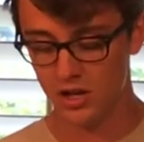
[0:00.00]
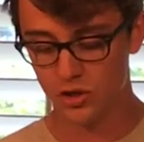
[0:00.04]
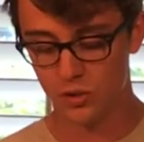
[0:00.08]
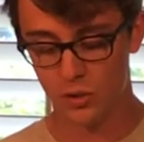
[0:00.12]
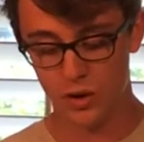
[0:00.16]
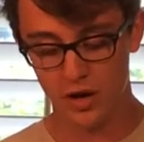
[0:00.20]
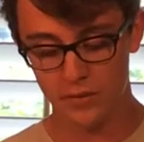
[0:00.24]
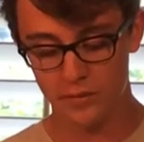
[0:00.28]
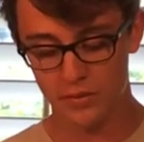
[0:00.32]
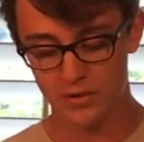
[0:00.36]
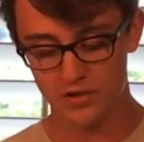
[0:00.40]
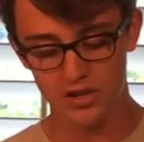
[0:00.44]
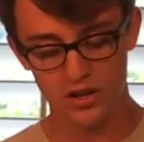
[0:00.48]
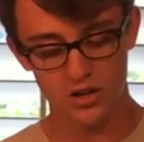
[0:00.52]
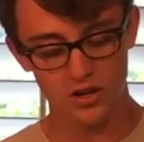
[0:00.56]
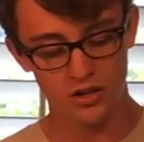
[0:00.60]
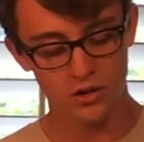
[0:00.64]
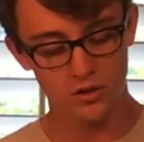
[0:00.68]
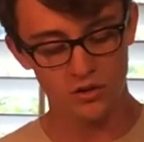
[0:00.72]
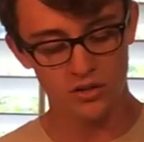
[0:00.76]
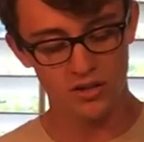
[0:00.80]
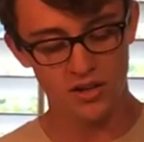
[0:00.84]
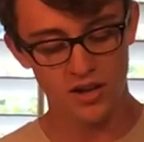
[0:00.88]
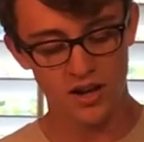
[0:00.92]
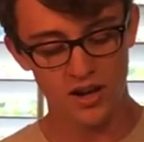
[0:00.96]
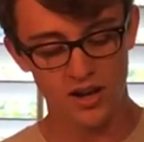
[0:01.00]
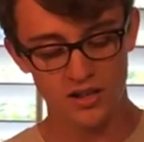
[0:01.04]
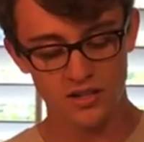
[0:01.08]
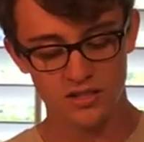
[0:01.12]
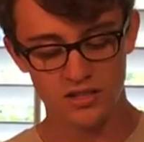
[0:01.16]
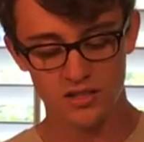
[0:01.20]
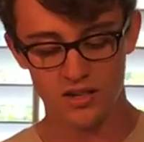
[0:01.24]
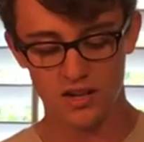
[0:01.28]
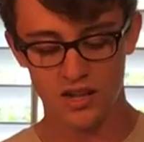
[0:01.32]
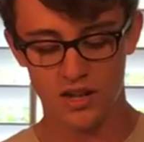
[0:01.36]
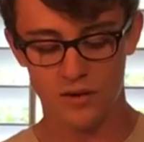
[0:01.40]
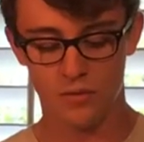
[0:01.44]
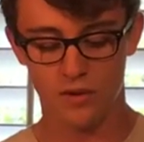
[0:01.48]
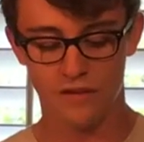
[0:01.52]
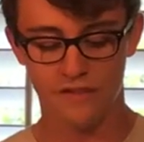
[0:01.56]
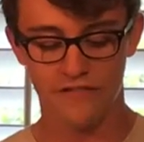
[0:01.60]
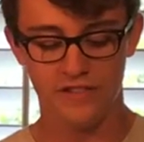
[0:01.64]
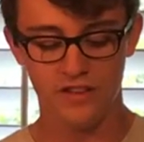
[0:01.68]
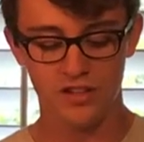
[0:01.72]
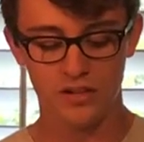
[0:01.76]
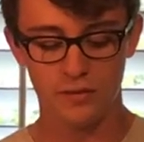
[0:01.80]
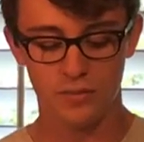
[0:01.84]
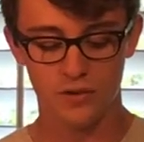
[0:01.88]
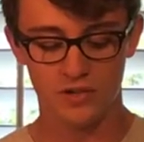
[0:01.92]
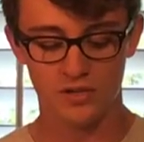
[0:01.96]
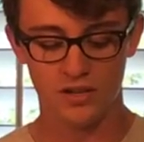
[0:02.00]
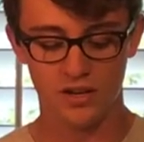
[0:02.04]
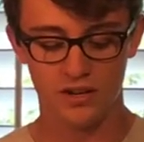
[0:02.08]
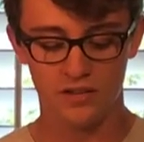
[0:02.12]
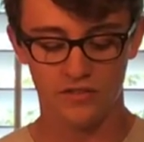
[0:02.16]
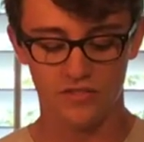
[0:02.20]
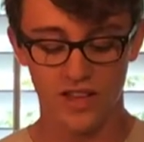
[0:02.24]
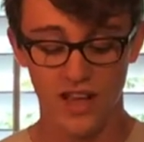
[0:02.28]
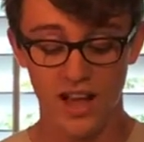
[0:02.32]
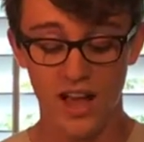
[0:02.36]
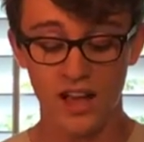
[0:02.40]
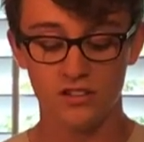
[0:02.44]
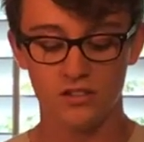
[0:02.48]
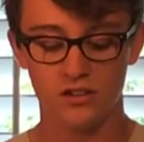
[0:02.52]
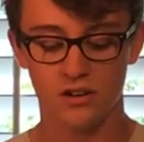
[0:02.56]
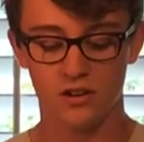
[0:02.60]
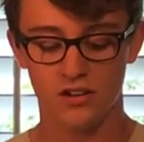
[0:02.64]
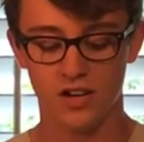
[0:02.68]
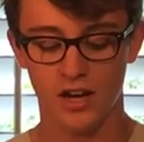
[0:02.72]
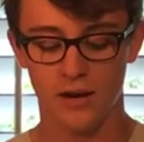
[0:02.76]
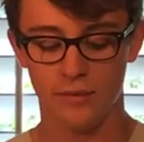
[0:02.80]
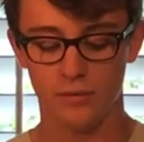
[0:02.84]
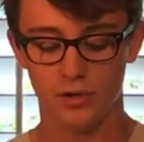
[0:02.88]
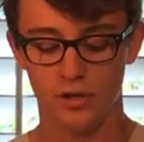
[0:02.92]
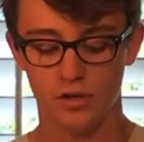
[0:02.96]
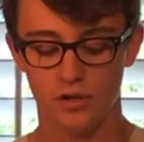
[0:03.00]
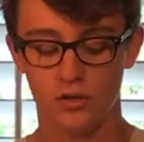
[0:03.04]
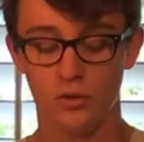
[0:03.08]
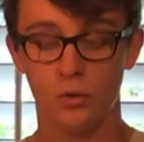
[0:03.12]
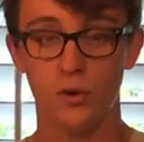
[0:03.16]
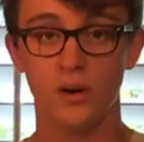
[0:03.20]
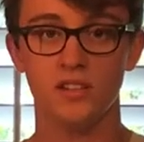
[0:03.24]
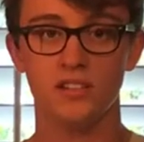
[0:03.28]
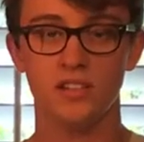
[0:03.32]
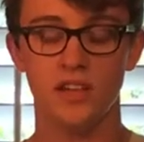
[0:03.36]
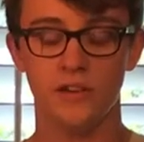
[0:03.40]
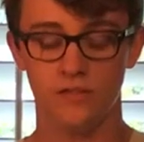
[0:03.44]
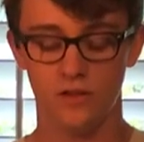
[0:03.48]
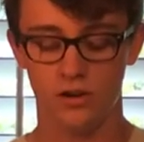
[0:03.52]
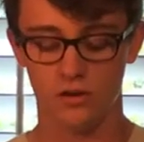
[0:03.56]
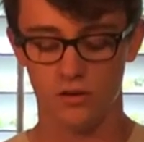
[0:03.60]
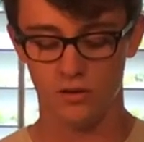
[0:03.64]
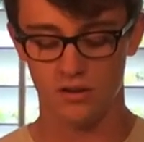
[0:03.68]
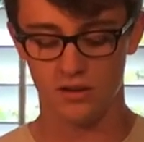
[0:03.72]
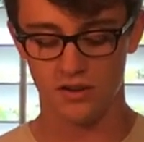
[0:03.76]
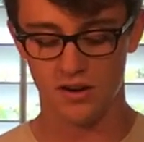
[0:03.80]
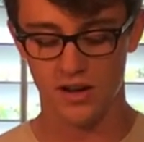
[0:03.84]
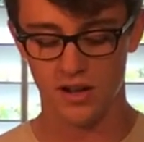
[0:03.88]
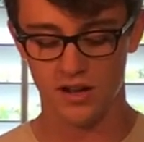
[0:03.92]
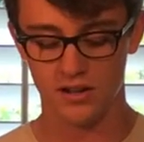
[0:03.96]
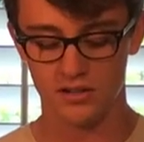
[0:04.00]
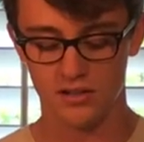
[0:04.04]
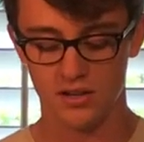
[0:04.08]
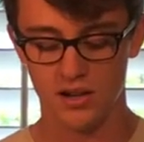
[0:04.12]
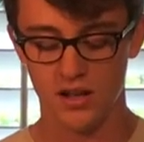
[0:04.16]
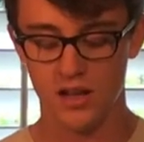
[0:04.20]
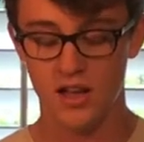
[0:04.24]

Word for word: 20% are euthanized, and while 50% of cats are adopted, 27 are euthanized.